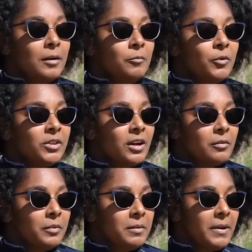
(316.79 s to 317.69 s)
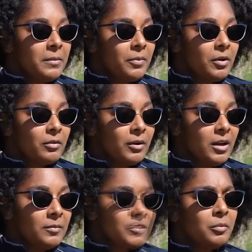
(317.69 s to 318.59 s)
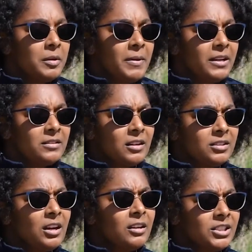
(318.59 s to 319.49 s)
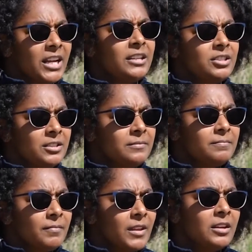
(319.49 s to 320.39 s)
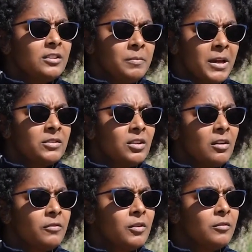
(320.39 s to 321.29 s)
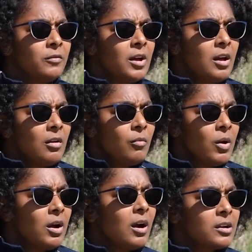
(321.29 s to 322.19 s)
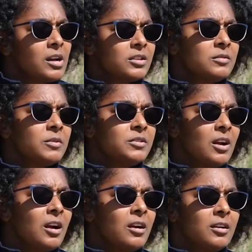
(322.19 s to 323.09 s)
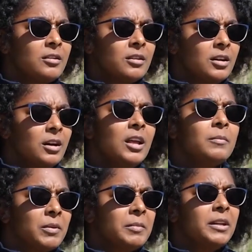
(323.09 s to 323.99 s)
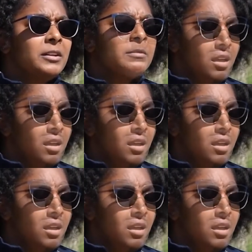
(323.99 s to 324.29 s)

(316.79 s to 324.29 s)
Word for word: Um, with our rebate programs, the rebates are, are changing and it's based off of what our customers are uh, implementing.